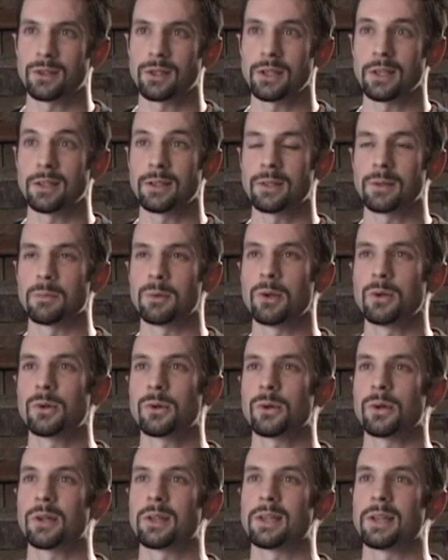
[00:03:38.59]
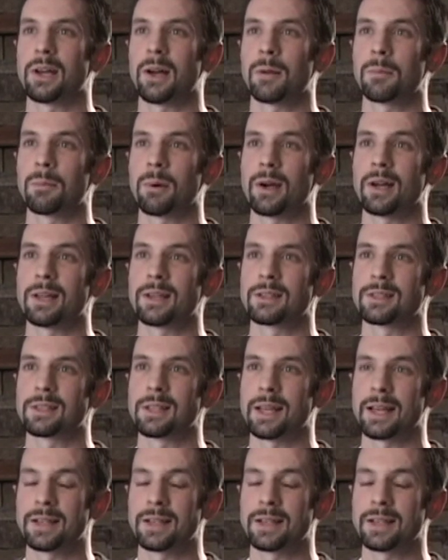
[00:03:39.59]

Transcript: seen some nutria down by his